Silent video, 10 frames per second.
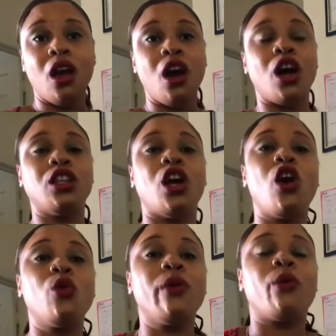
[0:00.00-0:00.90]

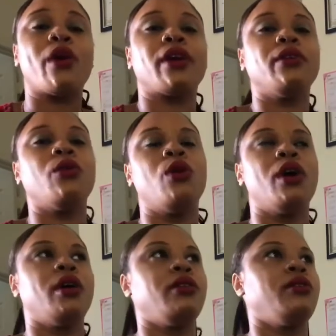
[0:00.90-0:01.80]
Along with working
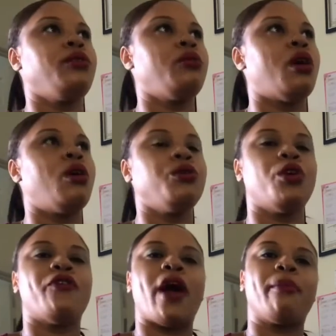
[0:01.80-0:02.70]
on, your
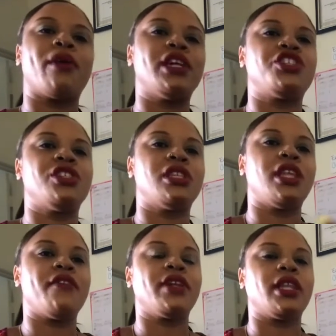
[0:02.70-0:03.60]
vibrations and
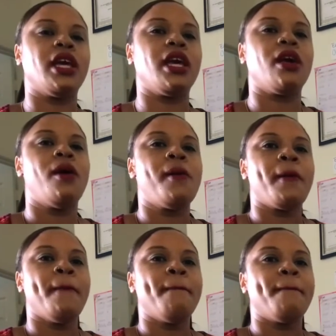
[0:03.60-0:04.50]
everything,
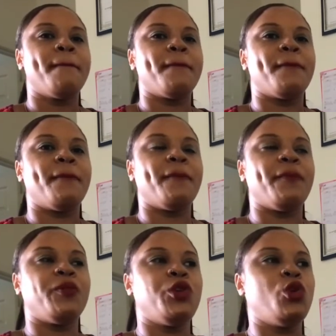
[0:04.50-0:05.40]

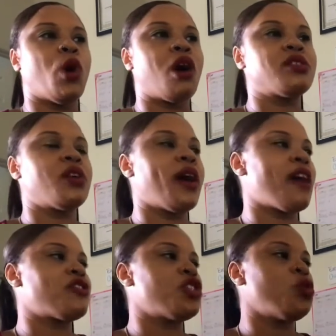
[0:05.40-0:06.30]
you also
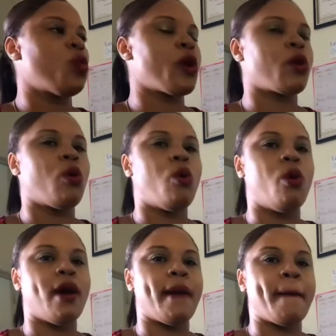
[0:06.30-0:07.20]
have to work
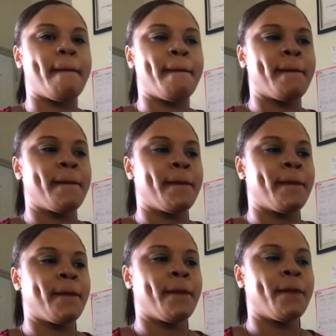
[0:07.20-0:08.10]
on
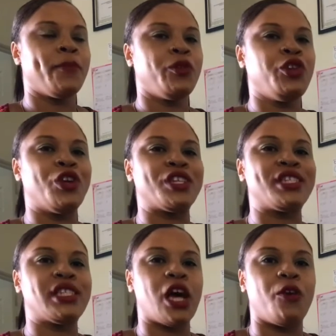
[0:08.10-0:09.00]

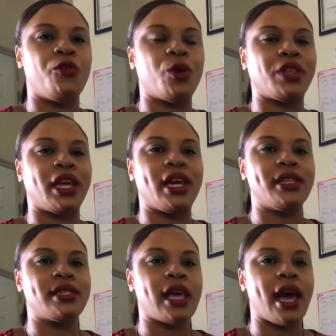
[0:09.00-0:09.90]
yourself on the
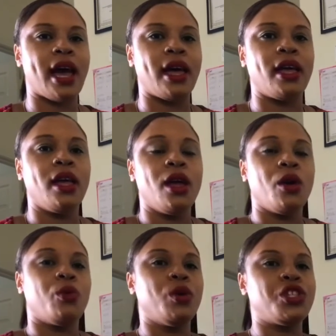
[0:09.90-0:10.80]
inside,
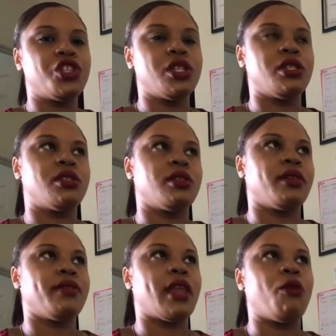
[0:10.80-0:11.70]

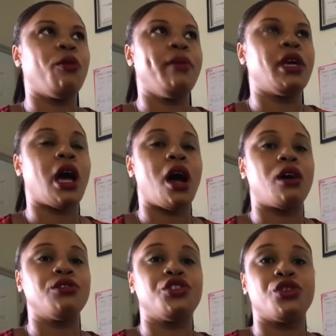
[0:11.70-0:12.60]
that would be
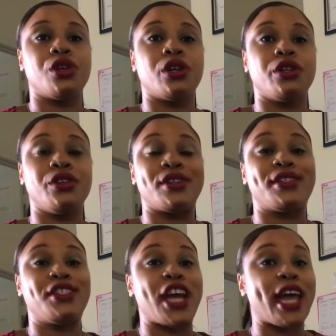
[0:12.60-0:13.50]
called your
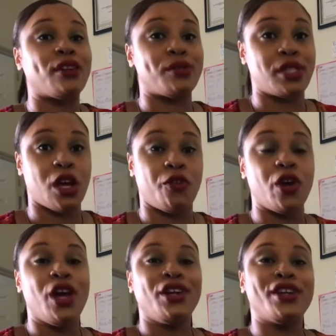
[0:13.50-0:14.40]
shadow self.
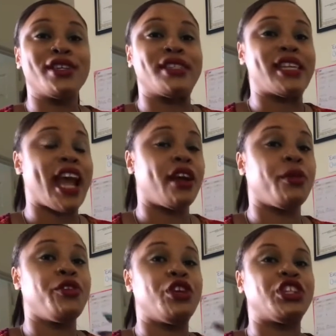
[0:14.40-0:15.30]

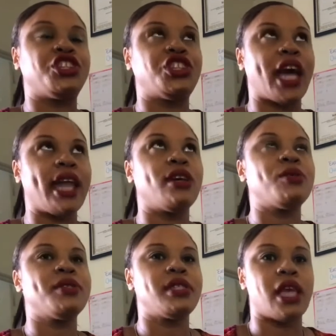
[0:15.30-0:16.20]
Your shadow
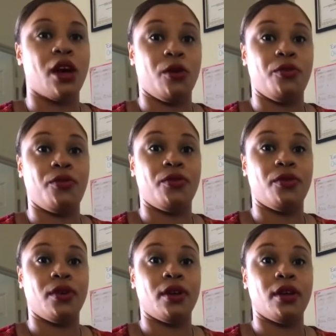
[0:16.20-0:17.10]
self
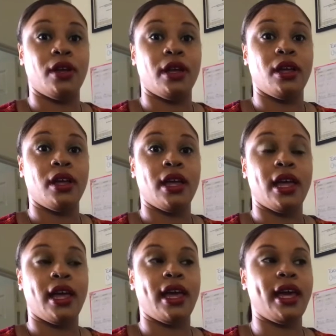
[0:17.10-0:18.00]

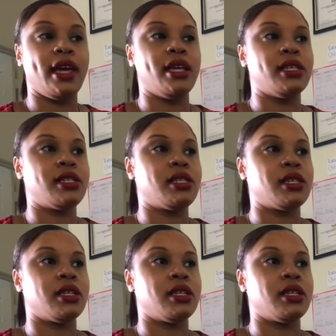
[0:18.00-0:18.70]
is